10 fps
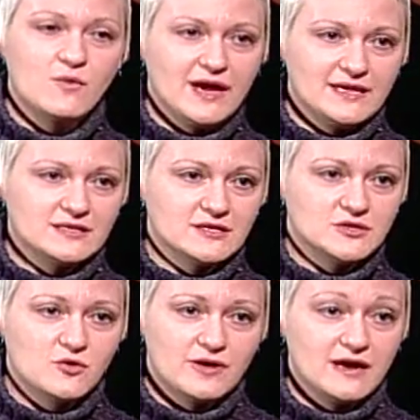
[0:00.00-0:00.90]
ways a
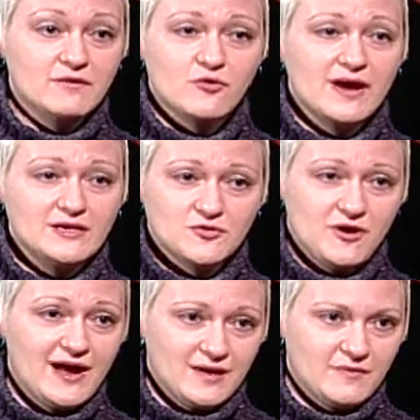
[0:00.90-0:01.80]
story of great
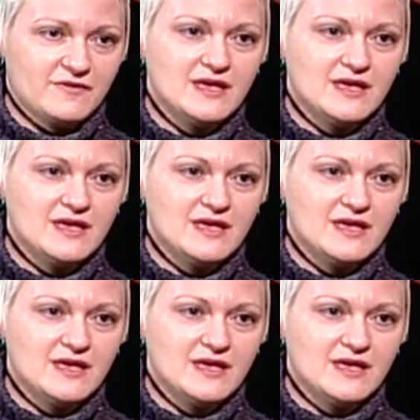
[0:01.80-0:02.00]
triumph.